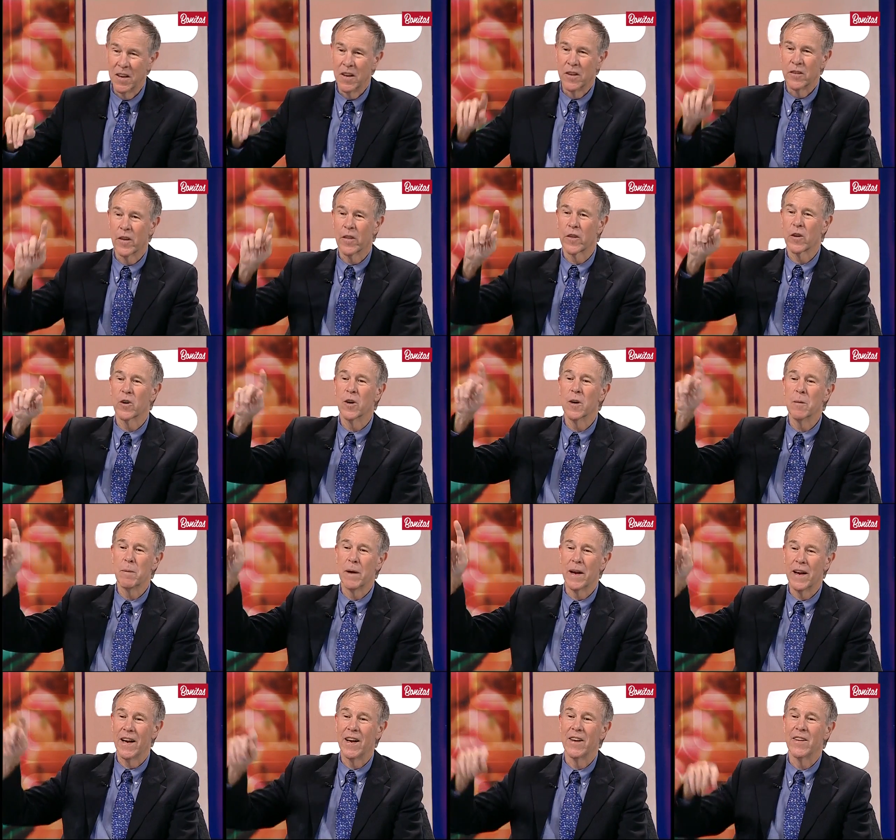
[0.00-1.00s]
So the good
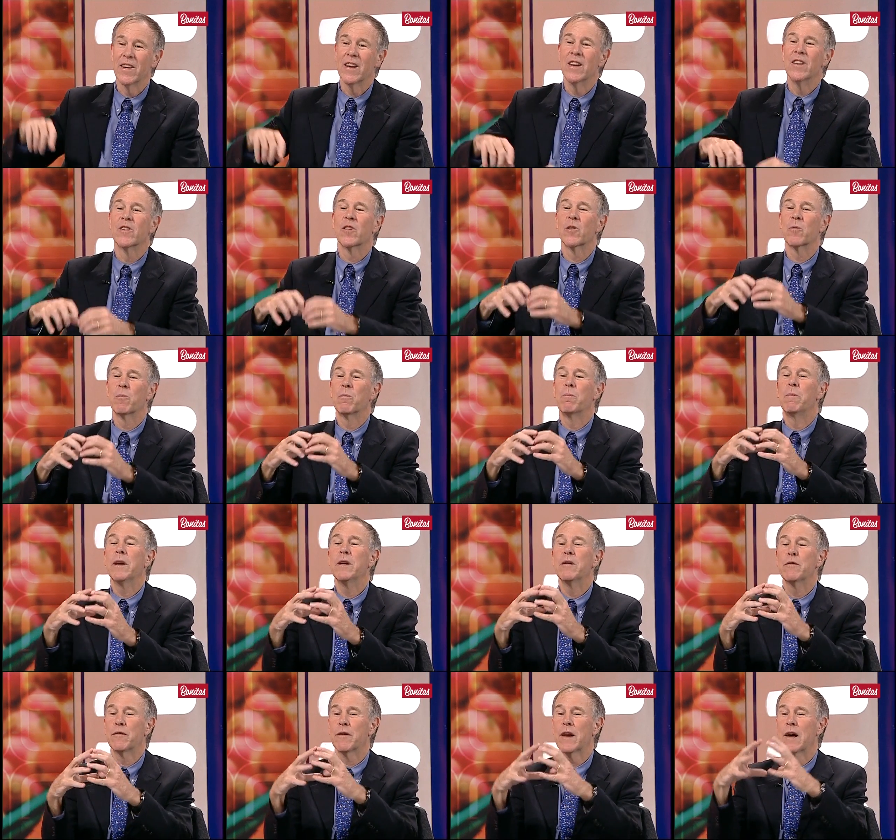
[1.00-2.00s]
bad is the
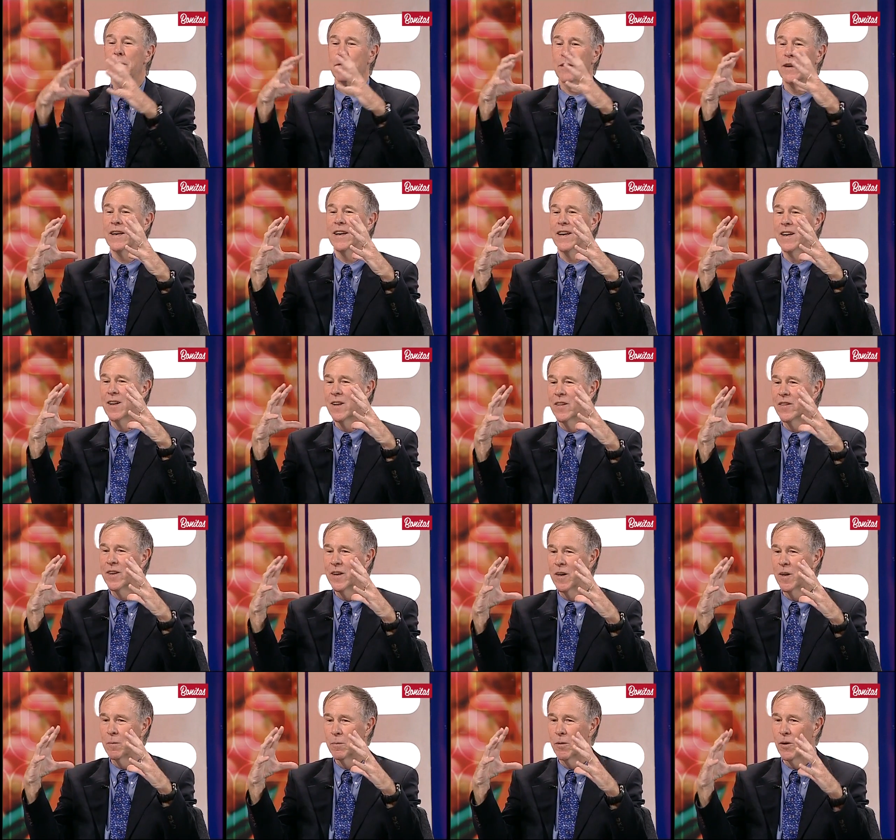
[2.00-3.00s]
big fluffy
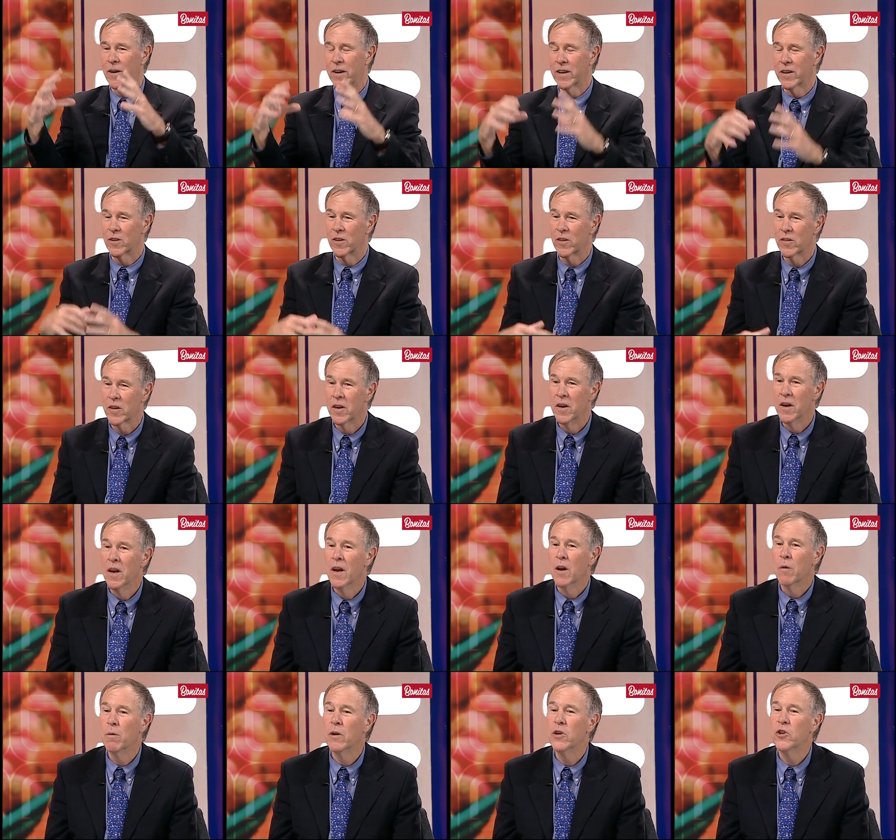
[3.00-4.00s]
LDL particles,
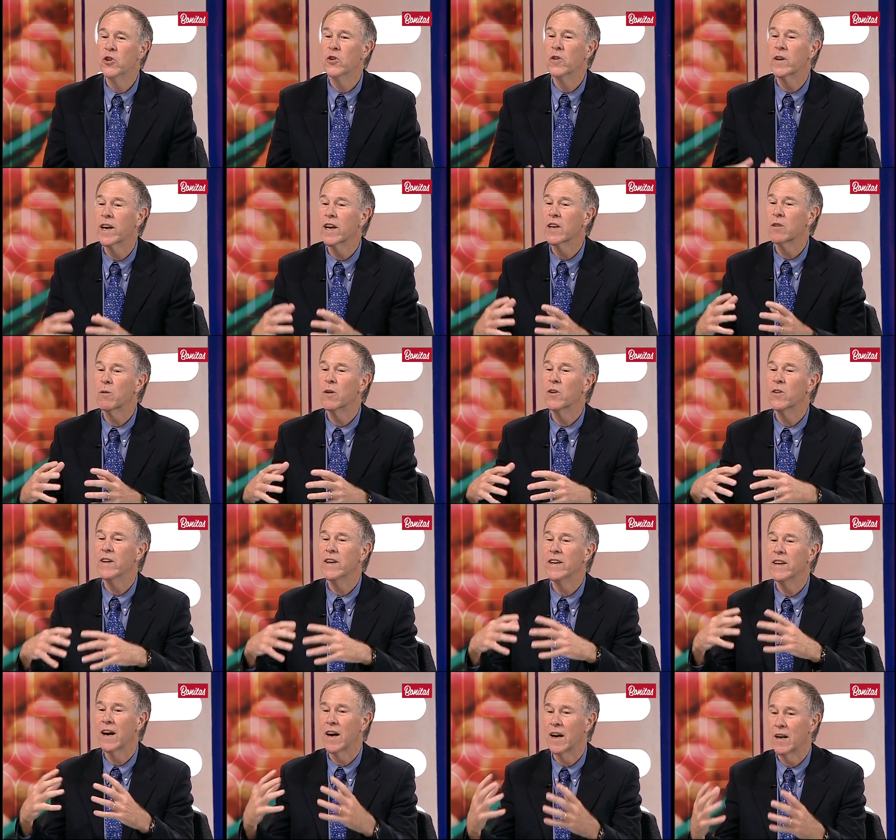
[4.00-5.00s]
which you get when you
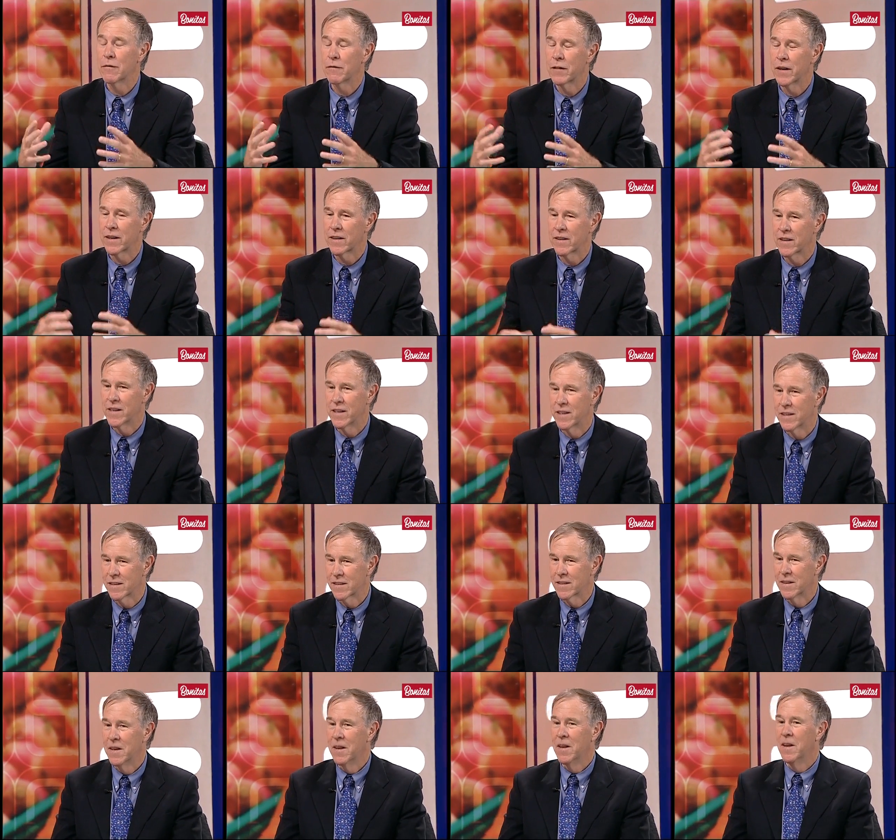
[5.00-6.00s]
eat a high-fat
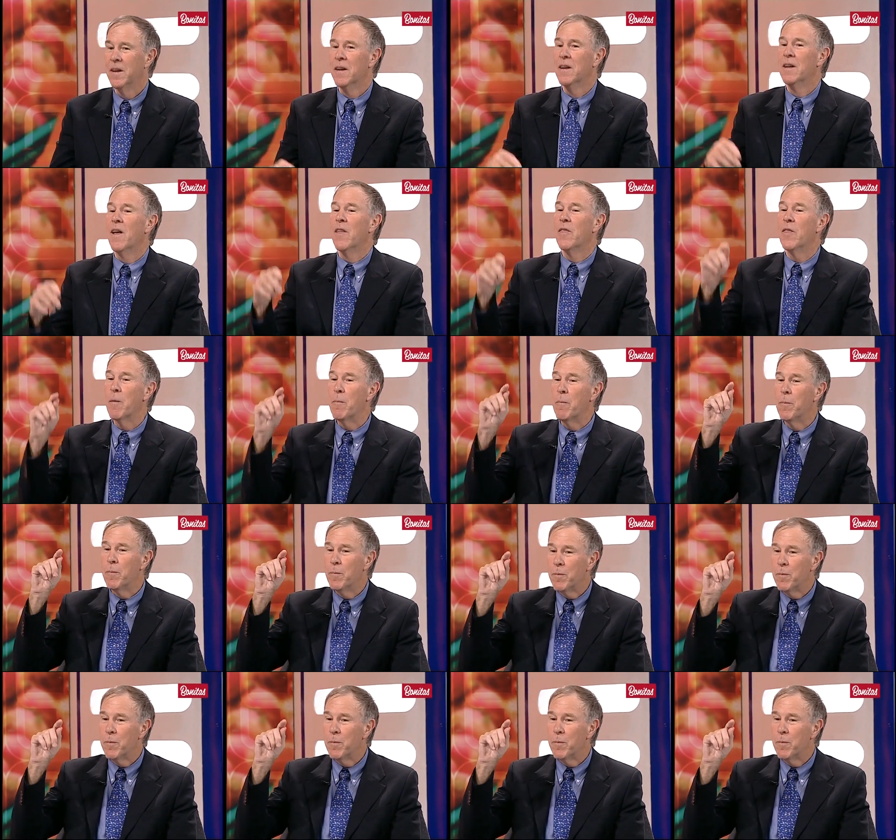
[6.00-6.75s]
diet. So the, you, say, you